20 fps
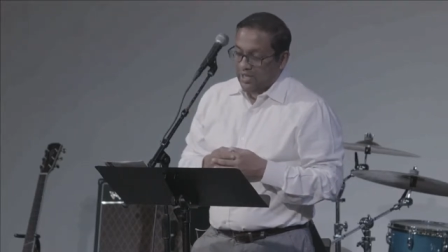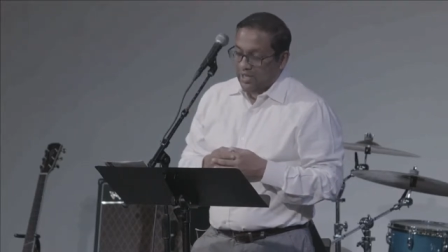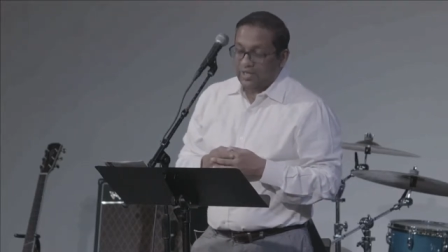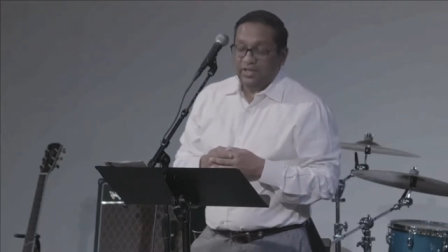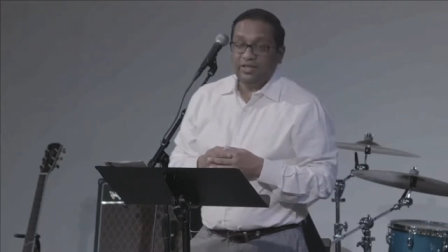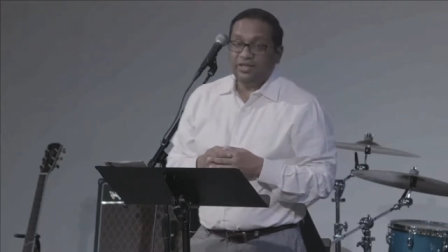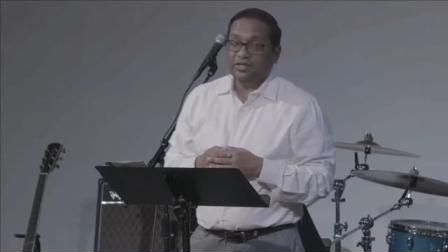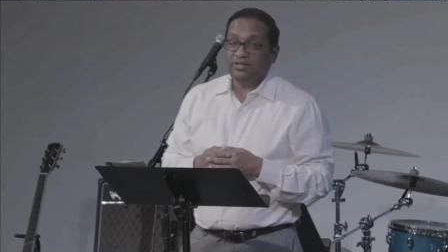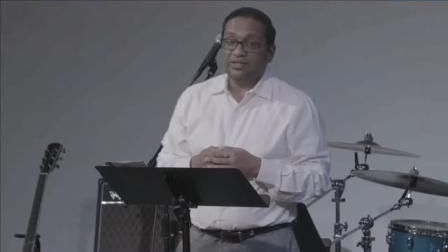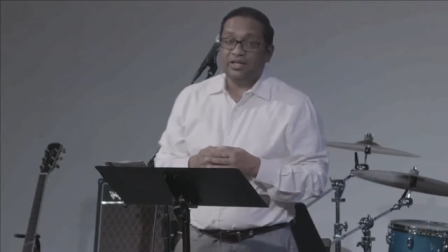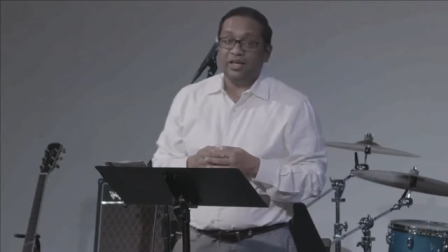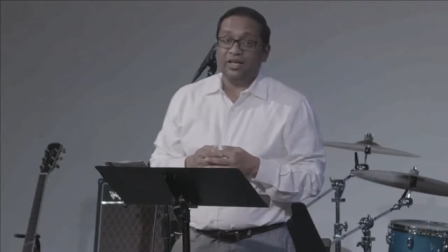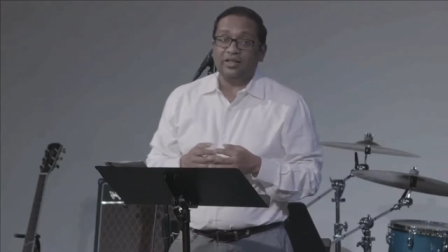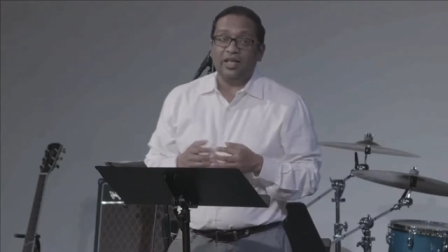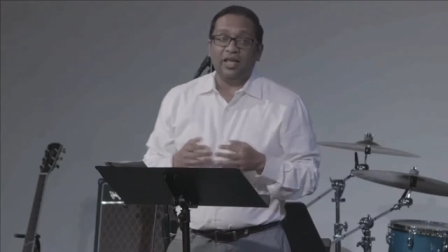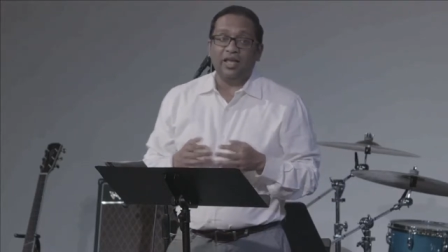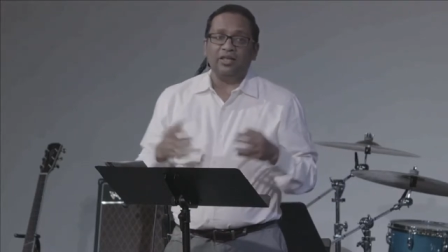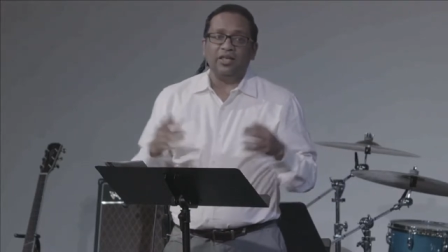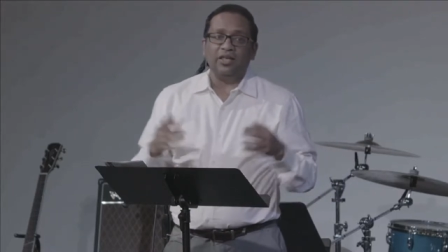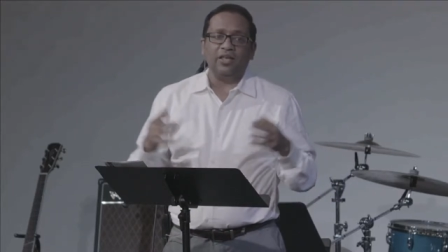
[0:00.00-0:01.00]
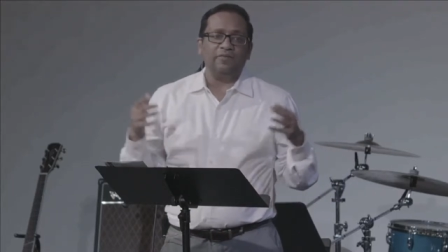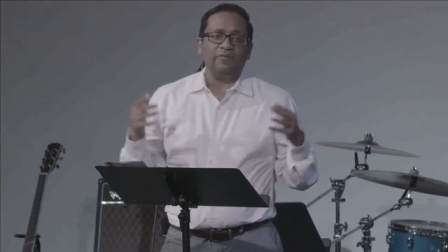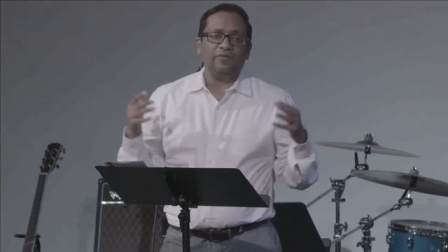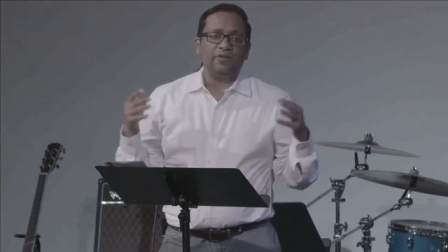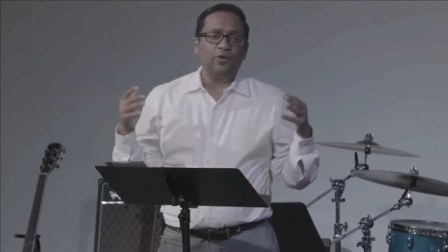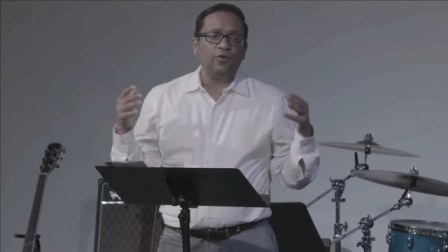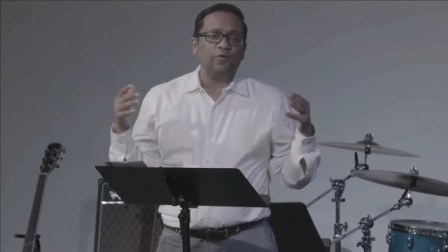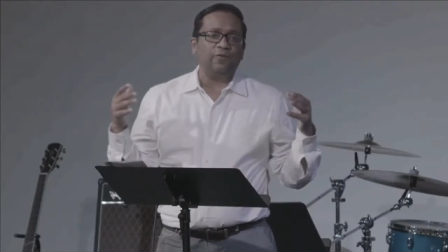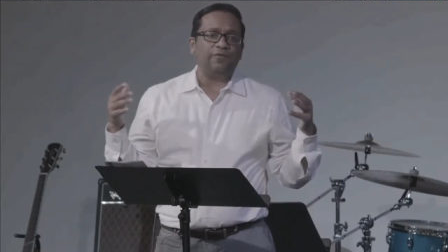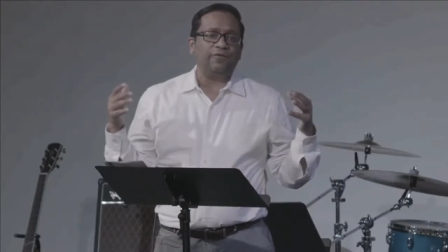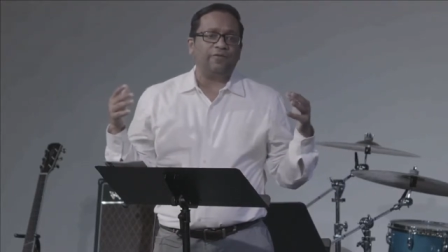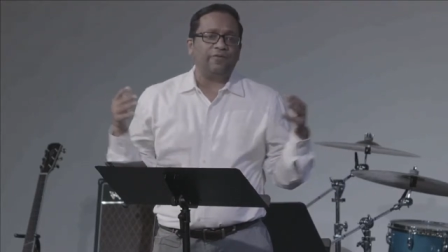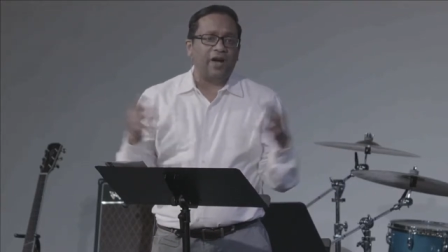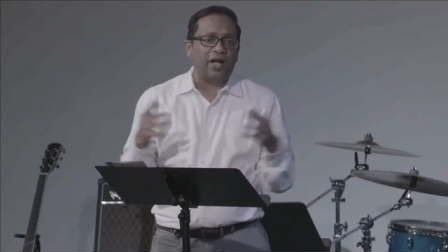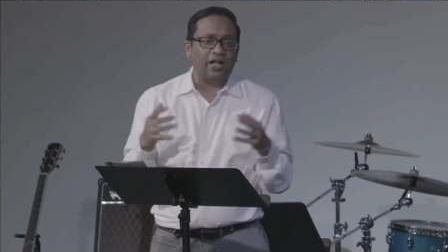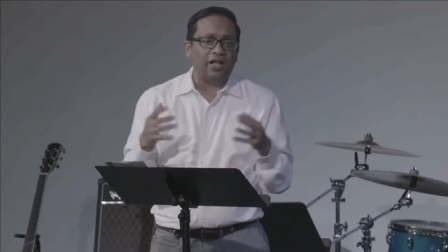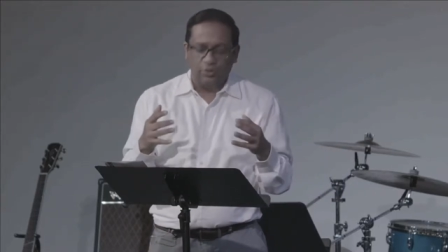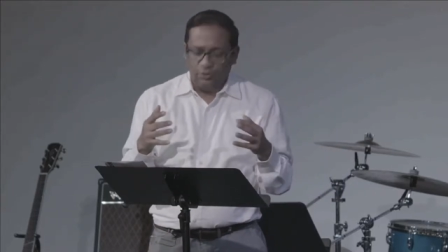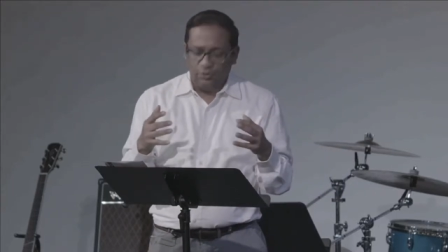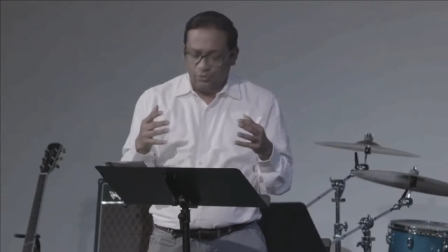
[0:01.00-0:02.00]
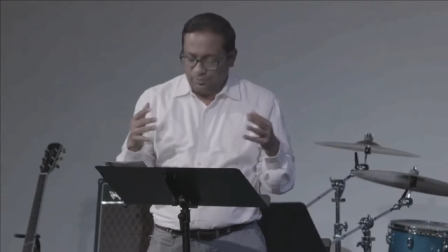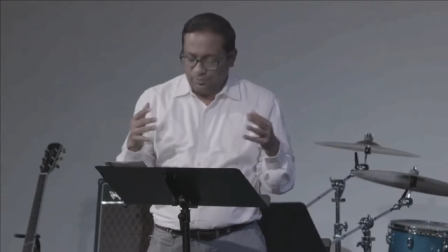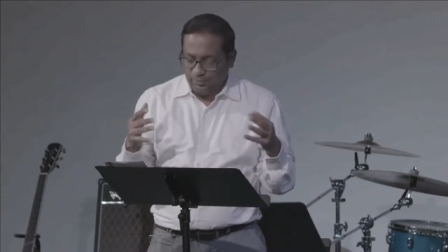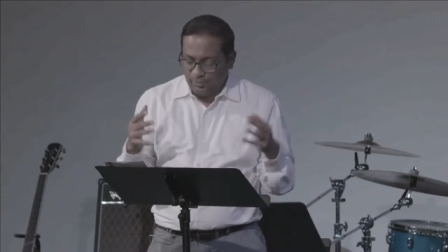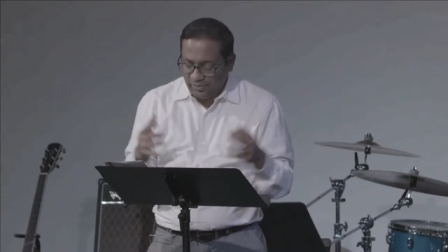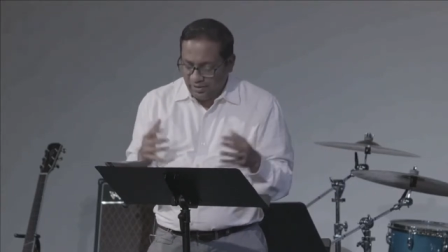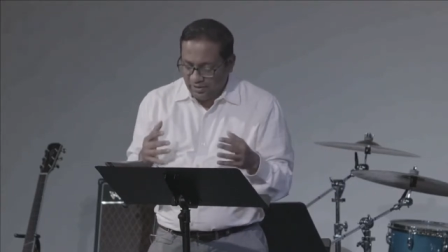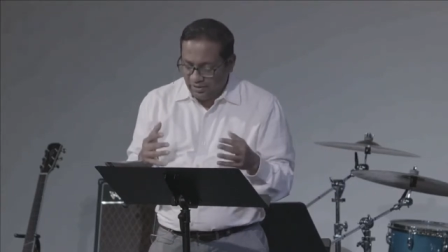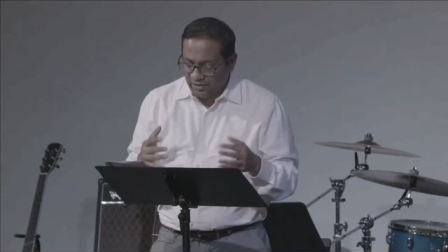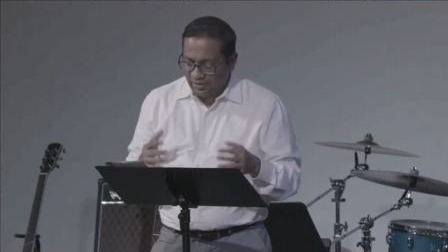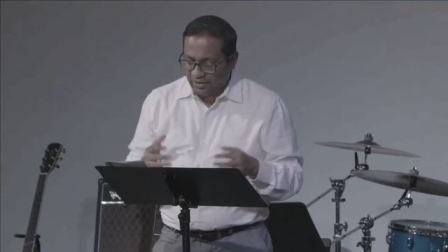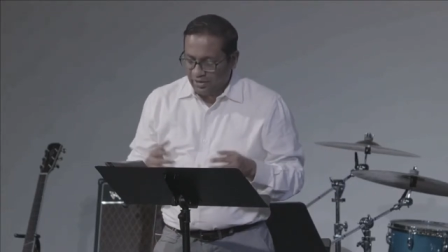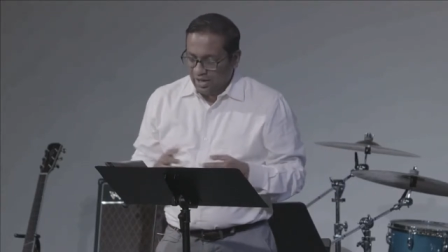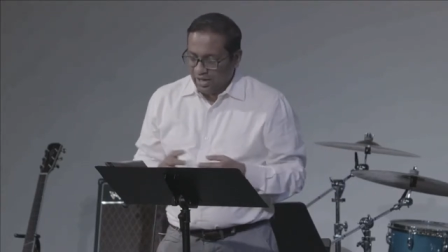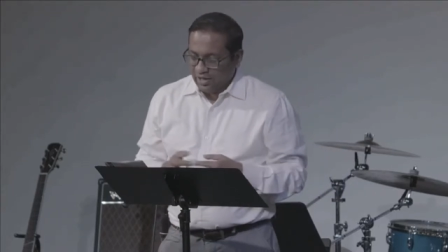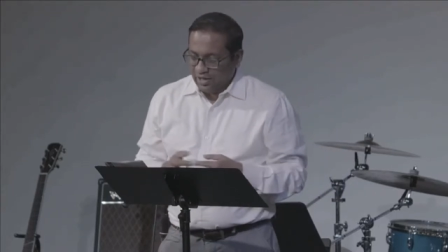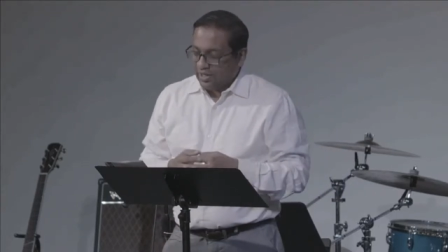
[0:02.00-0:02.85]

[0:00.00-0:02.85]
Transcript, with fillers: he is saying, hey, if you follow me,